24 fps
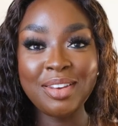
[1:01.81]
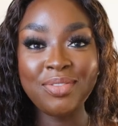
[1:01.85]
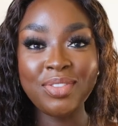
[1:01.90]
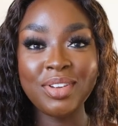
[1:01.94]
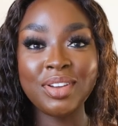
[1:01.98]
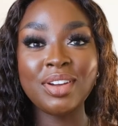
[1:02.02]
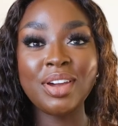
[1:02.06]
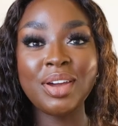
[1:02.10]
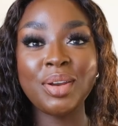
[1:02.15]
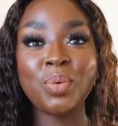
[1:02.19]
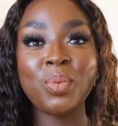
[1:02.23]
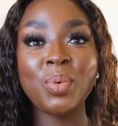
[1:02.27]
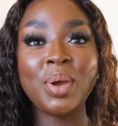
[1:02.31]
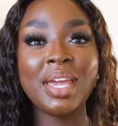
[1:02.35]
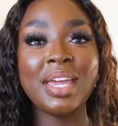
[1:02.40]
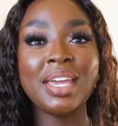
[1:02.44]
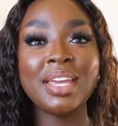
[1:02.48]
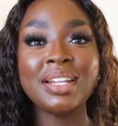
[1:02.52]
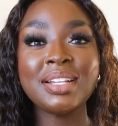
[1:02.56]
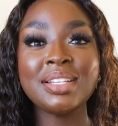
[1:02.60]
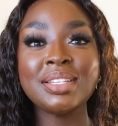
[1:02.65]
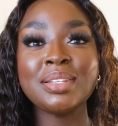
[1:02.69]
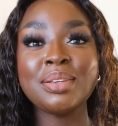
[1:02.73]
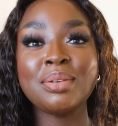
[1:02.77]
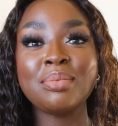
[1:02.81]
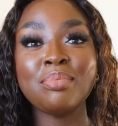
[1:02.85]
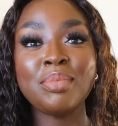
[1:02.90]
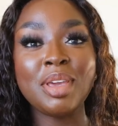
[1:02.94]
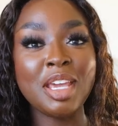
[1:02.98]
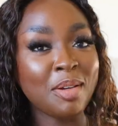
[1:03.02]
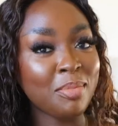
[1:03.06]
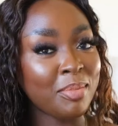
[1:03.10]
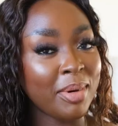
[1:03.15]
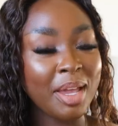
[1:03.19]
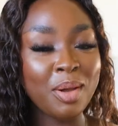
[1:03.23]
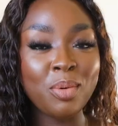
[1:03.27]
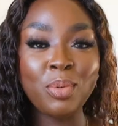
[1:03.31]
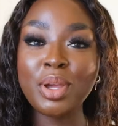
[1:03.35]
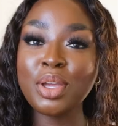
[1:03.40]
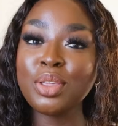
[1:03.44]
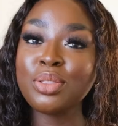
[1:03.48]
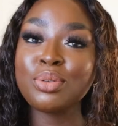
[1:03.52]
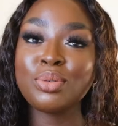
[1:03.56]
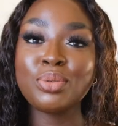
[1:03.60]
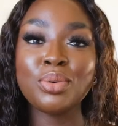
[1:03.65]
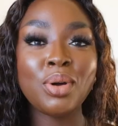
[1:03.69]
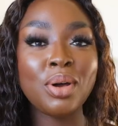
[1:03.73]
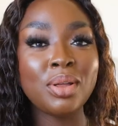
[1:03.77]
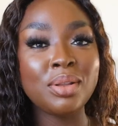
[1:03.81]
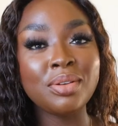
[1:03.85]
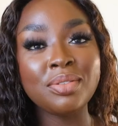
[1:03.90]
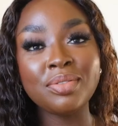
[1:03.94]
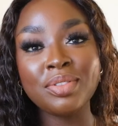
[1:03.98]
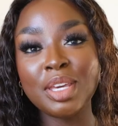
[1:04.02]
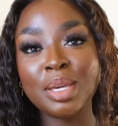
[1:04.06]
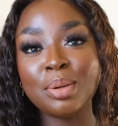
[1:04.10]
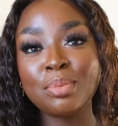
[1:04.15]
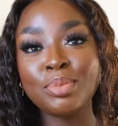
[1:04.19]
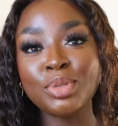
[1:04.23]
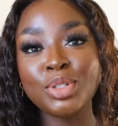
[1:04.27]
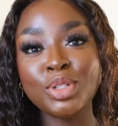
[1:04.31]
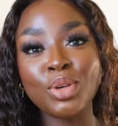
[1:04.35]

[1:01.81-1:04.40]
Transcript: to figure out a way to make my way through all of them.